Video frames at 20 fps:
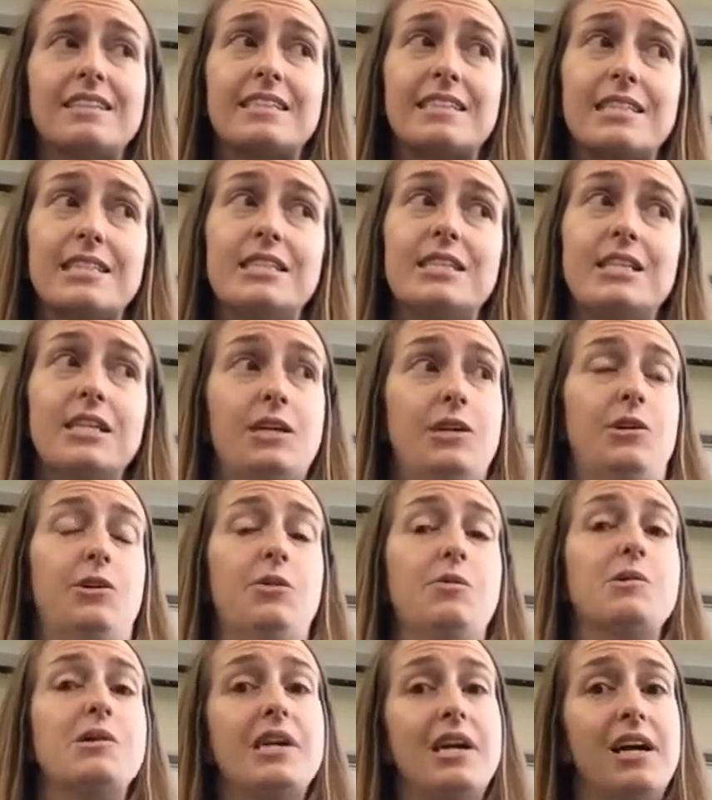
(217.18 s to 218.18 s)

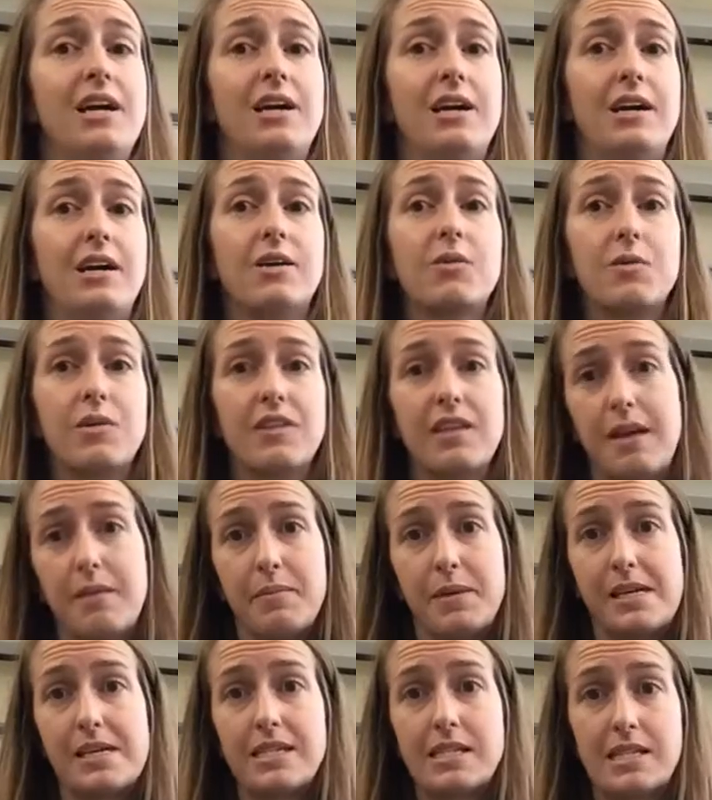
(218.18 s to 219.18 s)
So, with that
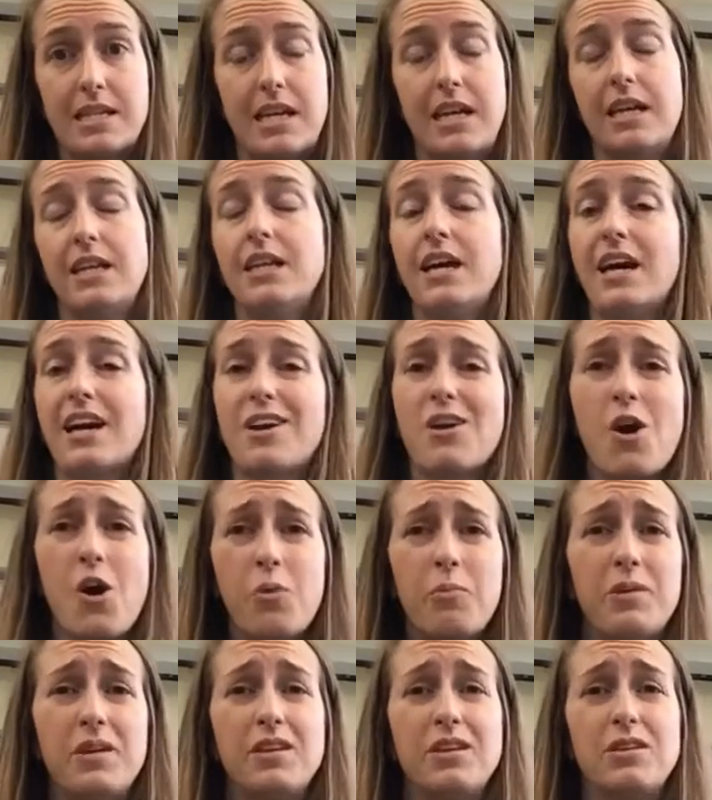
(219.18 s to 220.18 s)
being said, I
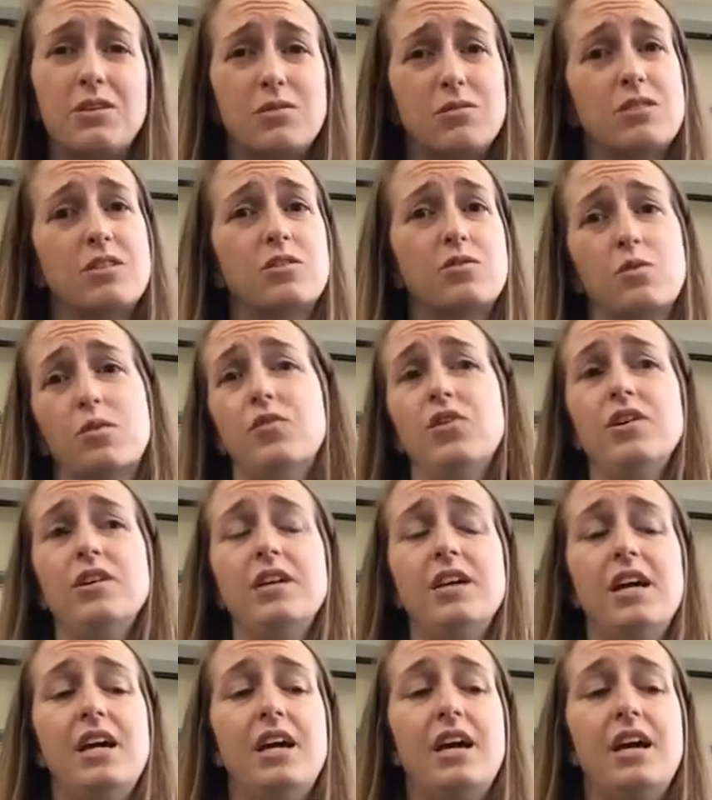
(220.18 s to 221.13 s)
hope that you use the Swivl.